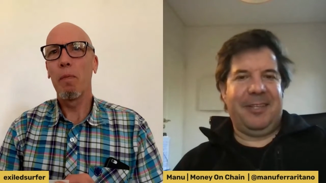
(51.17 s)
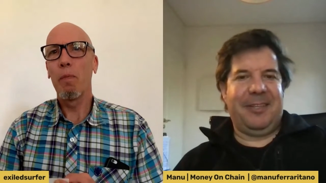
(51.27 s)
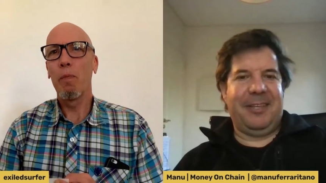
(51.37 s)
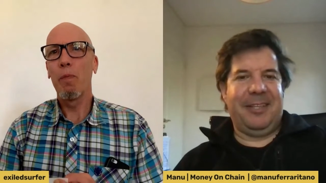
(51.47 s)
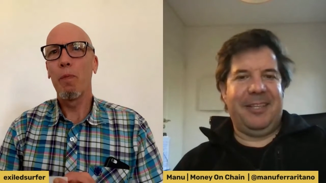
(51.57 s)

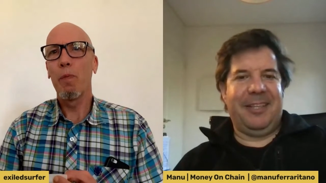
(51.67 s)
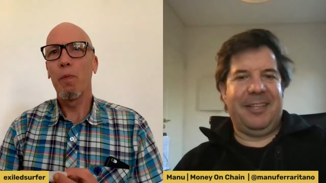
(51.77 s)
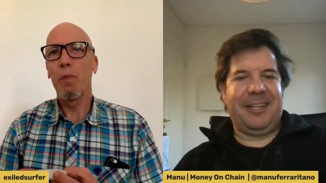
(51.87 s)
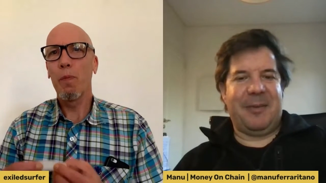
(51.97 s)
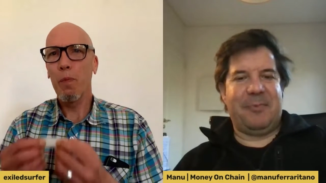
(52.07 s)
Speaker 1: it, it
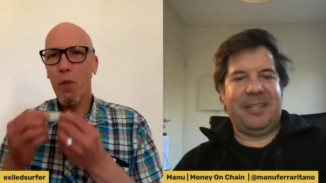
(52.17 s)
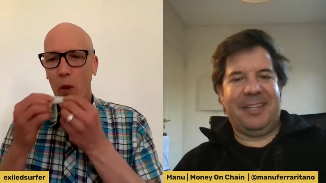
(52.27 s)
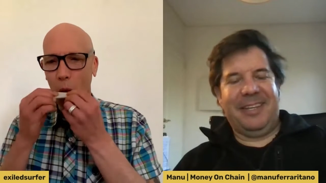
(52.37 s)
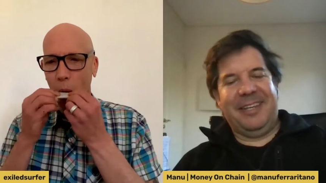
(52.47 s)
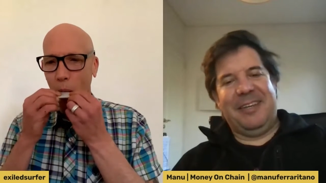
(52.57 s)
didn't
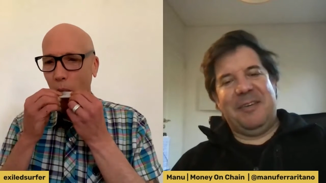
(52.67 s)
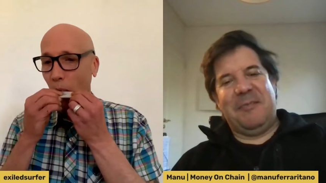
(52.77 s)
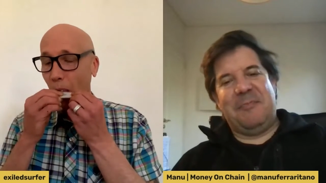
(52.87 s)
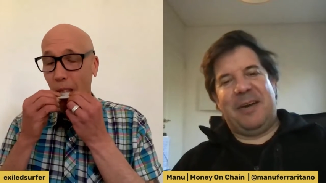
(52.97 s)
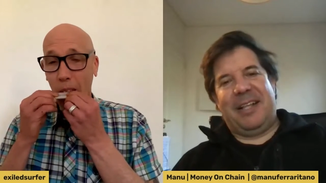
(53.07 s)
happen.
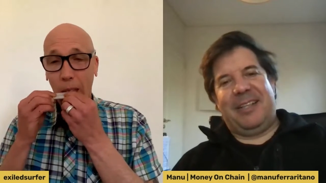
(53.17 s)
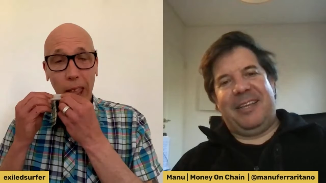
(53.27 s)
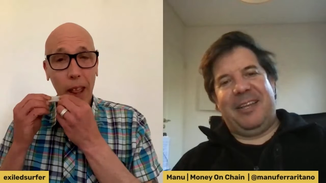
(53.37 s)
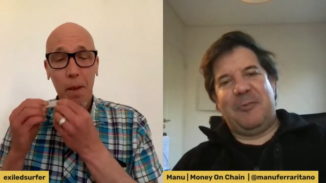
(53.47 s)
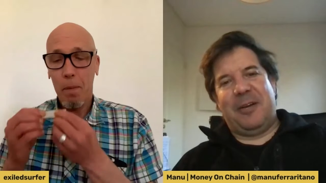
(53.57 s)
But
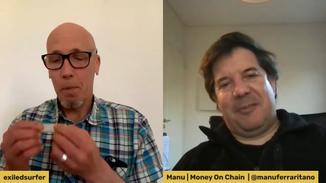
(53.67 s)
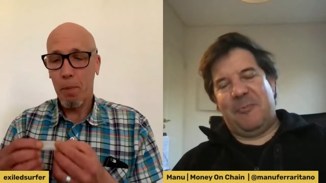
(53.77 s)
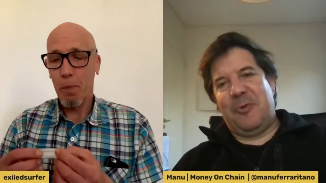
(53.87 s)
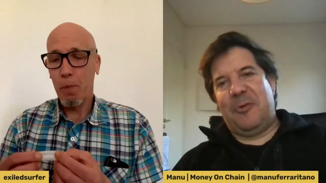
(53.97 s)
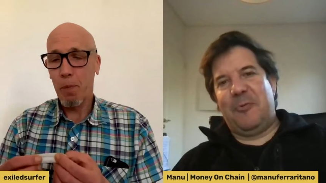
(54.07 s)
mm-hmm. anyway,
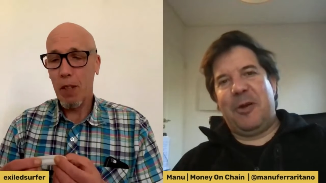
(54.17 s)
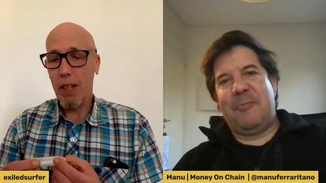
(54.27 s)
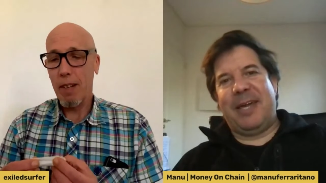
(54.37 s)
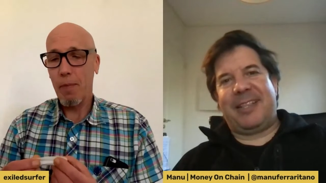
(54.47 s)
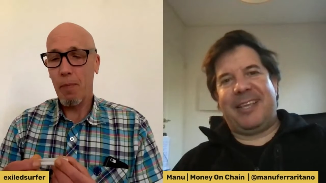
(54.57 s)
we,
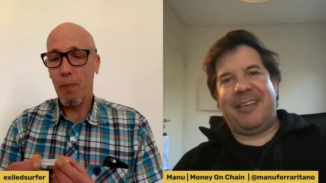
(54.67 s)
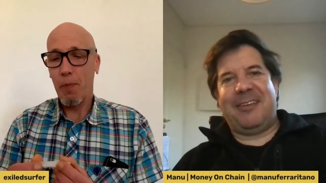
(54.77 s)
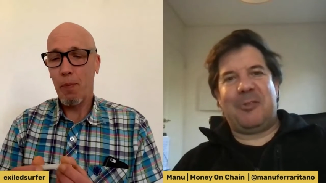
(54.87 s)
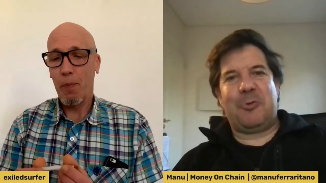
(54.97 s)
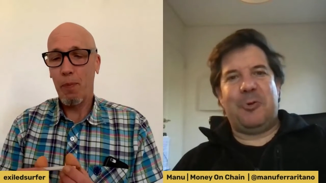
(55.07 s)
we, met
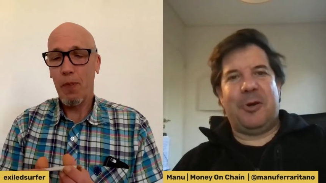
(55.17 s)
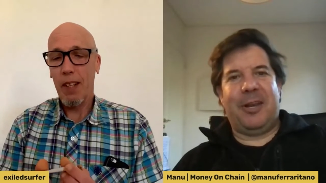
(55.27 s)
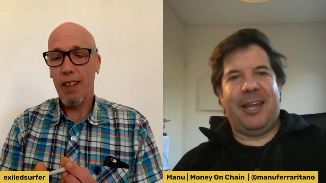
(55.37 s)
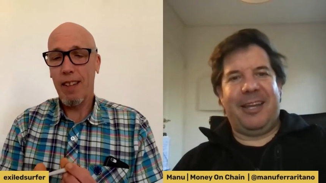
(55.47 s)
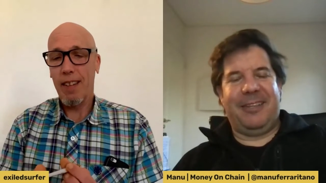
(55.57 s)
through
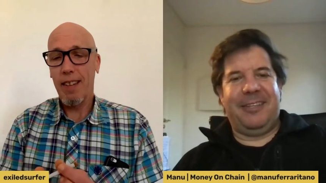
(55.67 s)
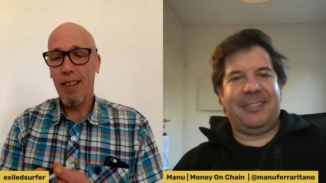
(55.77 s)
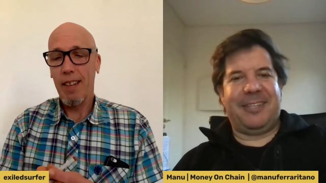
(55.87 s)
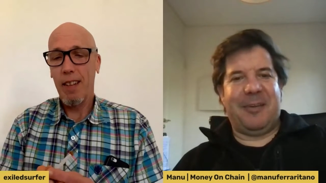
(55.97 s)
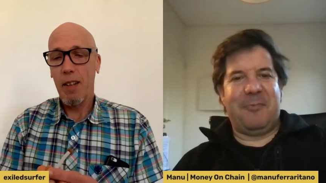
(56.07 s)
online
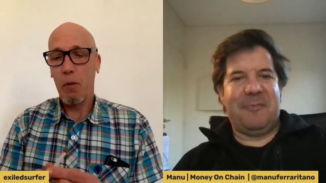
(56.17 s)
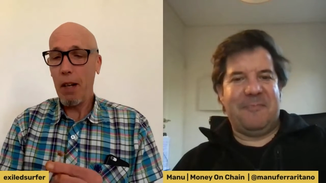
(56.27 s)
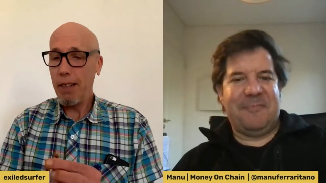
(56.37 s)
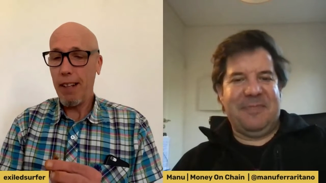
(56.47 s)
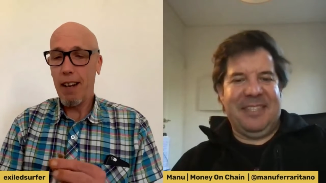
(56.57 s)
this time.
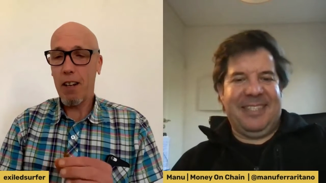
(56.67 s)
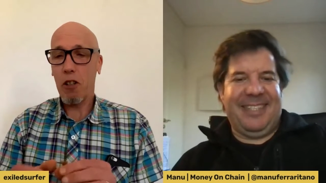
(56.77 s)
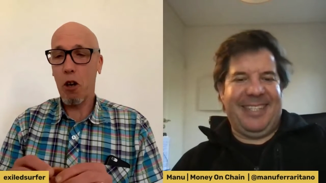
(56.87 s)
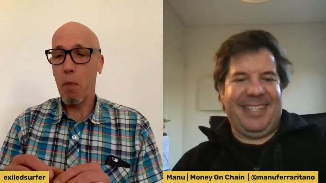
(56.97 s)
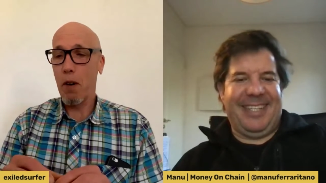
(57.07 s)
Well,
Speaker 2: in
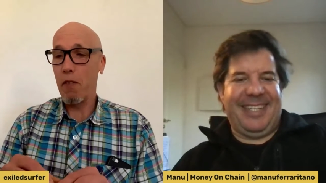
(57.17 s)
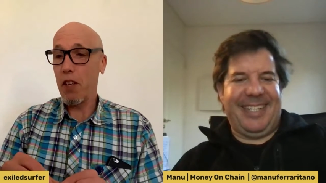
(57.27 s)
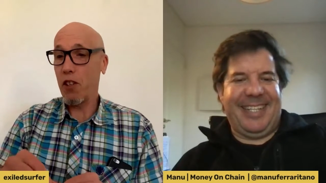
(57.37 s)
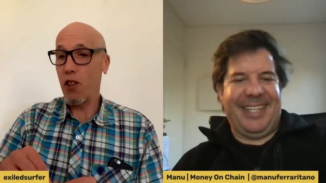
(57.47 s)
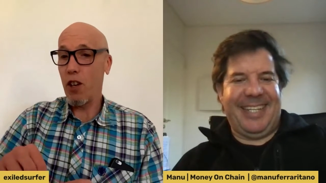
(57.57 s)
October of
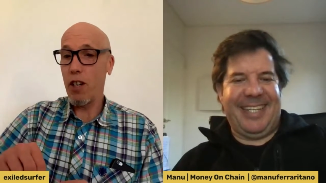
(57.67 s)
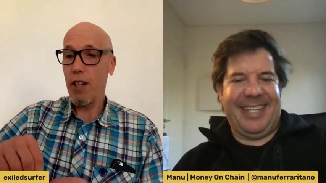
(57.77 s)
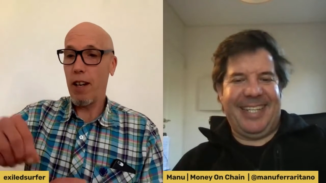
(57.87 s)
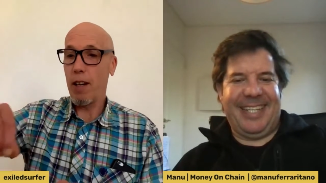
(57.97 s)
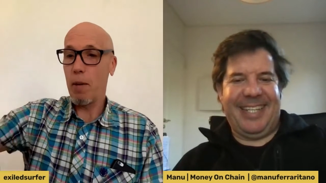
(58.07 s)
this
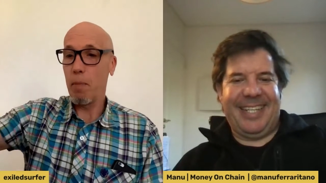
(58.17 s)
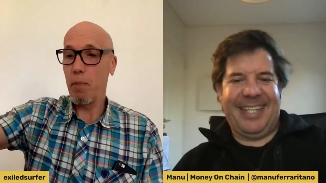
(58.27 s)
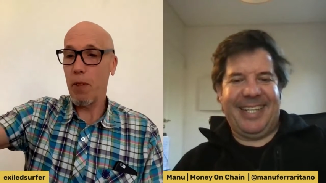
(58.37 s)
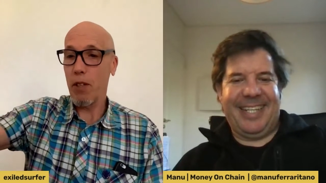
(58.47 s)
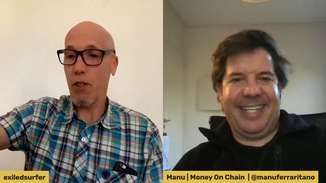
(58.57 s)
year,
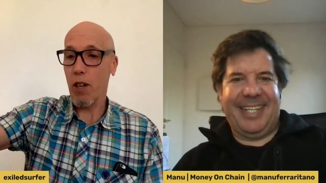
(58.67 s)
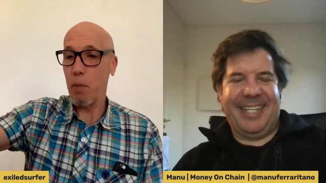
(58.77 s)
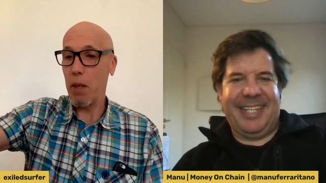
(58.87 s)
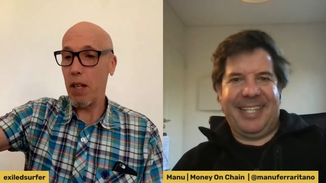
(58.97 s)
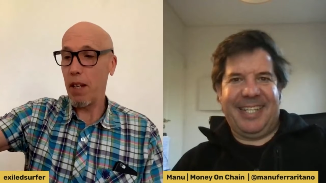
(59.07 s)
um, there's
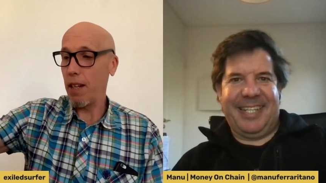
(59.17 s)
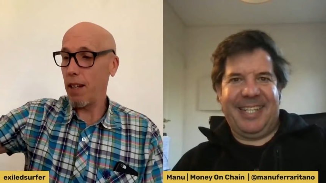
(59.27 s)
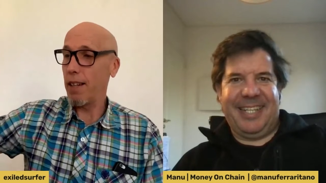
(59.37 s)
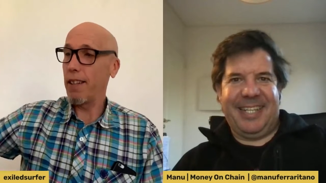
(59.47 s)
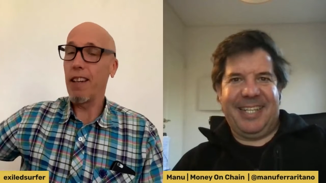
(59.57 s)
going to
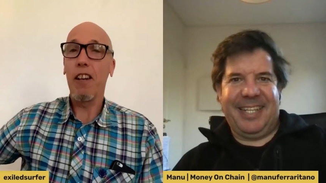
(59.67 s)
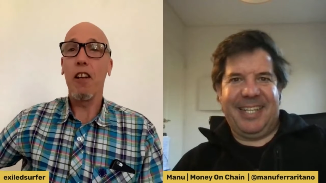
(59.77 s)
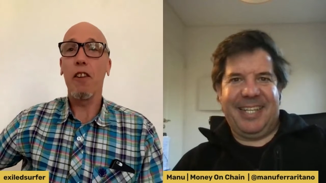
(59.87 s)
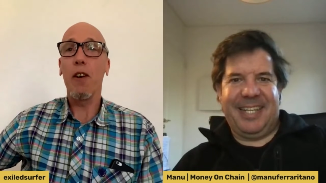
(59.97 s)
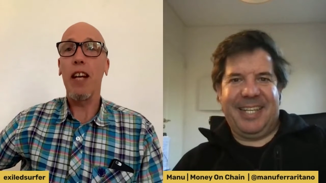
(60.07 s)
be uh,
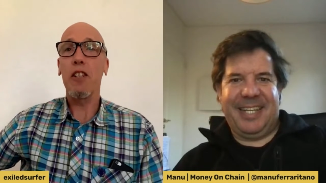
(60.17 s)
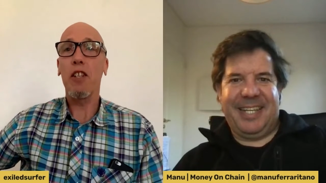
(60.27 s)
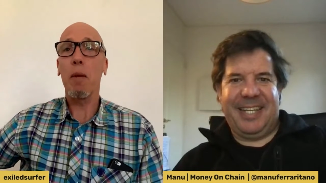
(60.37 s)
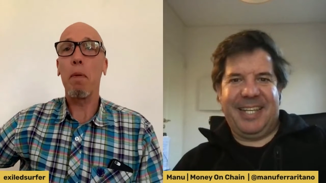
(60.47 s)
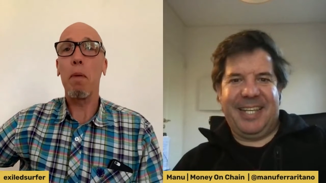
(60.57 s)
another
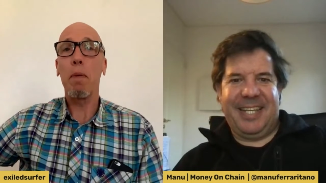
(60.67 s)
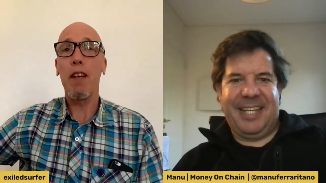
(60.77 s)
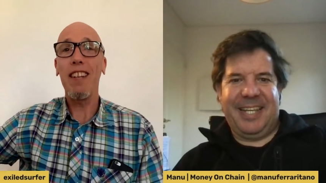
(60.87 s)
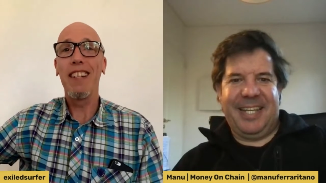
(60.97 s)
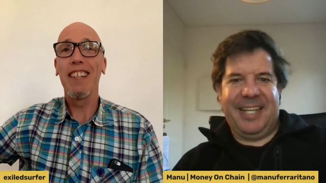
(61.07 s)

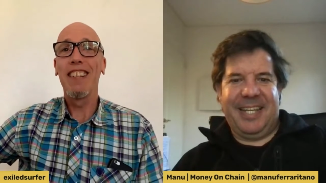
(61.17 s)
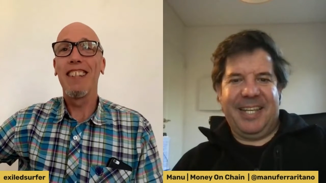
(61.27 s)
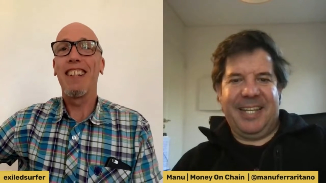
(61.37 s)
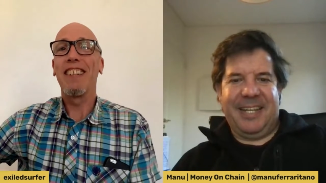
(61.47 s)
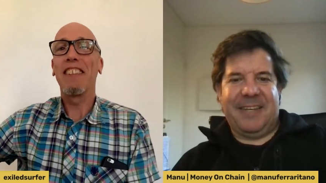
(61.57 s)
HCPP.
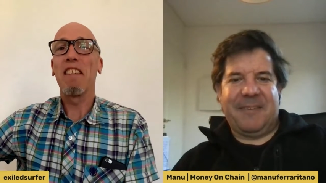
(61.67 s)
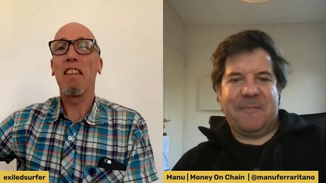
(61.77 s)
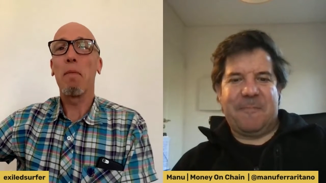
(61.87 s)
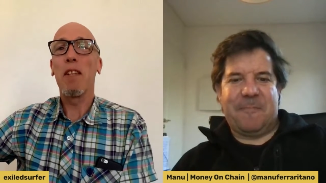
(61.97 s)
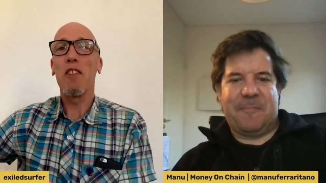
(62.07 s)
Uh, the
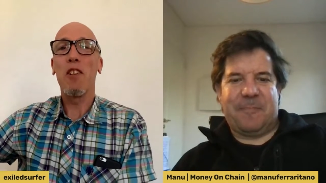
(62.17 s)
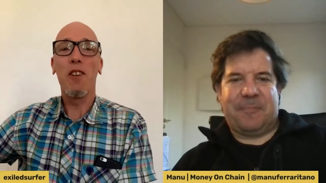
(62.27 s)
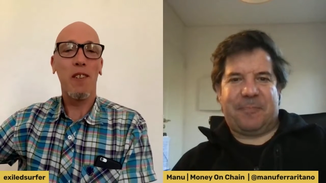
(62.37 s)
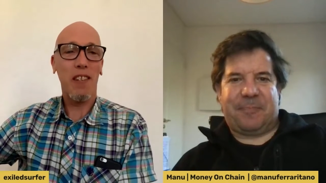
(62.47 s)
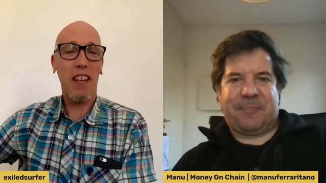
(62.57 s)
theme this year